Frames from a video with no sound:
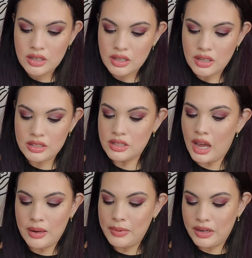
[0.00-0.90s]
It's
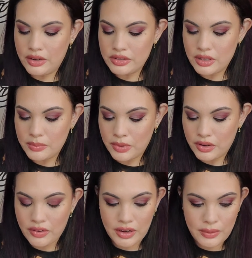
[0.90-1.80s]
got to be in here somewhere,
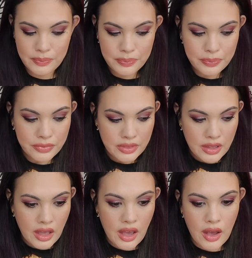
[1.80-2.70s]
right?
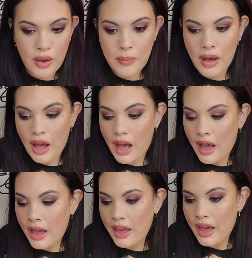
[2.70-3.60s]

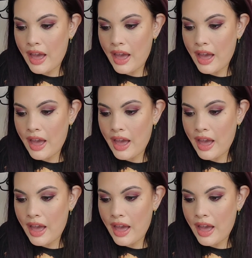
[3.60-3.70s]
I